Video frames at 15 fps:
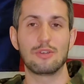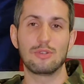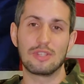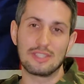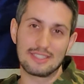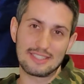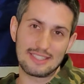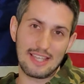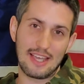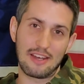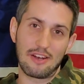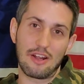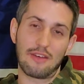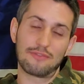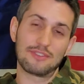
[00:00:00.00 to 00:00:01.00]
you can slide it
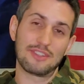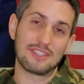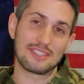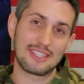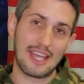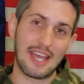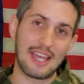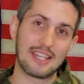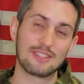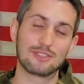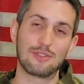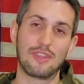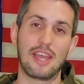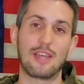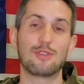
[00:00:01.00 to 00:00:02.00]
off to the side
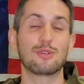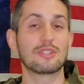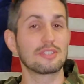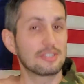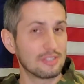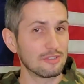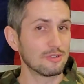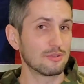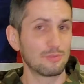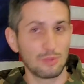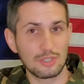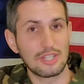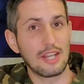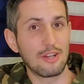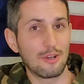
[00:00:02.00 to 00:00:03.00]
so that you can still
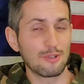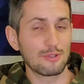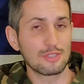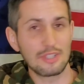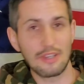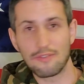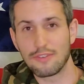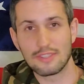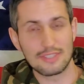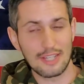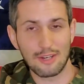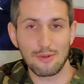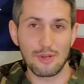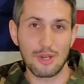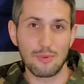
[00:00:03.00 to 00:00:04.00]
retain all your stuff and it's not
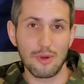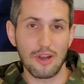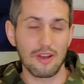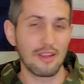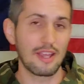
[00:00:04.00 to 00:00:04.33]
going anywhere,